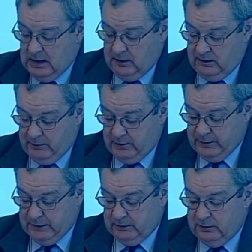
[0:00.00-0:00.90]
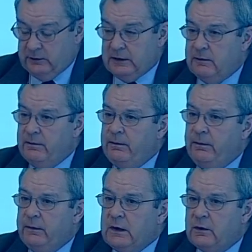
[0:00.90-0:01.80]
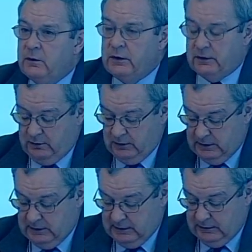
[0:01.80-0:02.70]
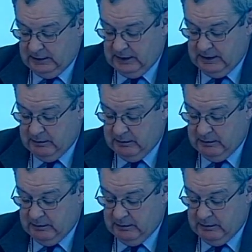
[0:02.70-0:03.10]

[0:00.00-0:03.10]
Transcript: The involvement of the worker or the learner's line